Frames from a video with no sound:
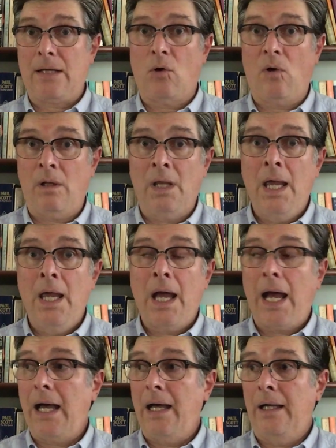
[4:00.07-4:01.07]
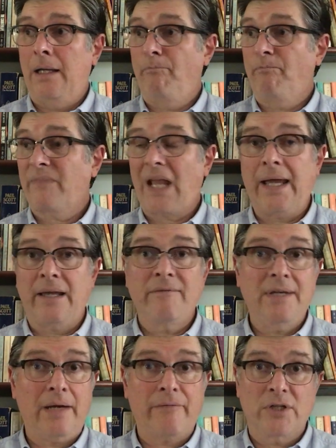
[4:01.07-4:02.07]
all. I have
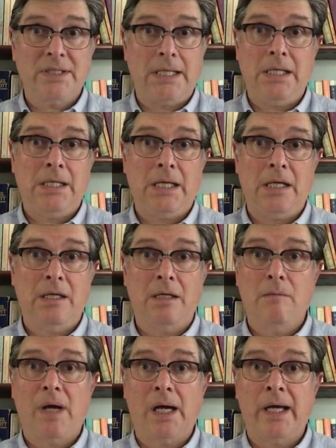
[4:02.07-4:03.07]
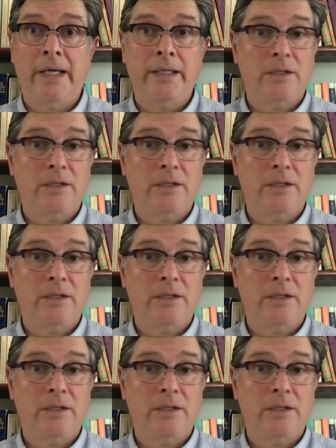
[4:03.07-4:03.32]
never seen in my